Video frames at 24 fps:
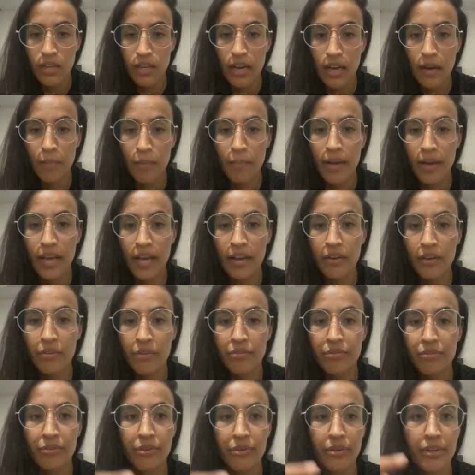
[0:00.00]
a medal
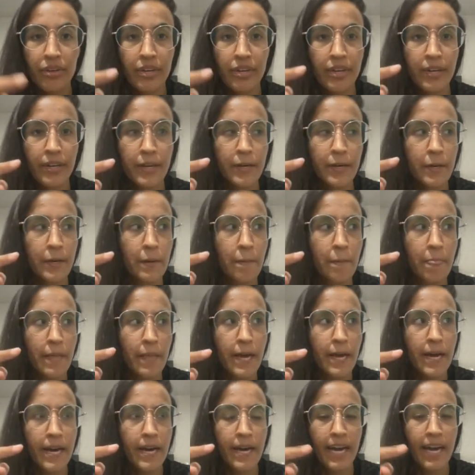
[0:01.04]
for
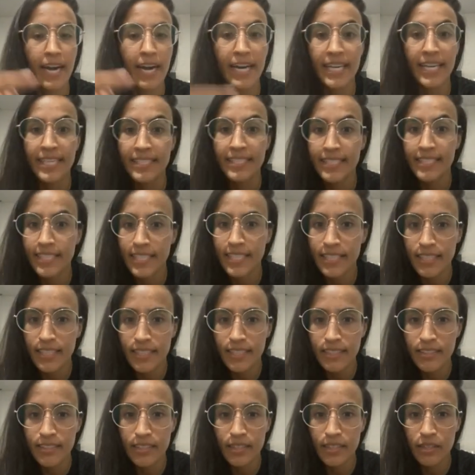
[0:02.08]

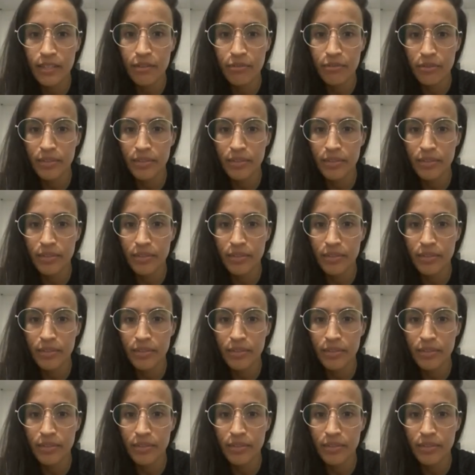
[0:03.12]
Argentina, the girl from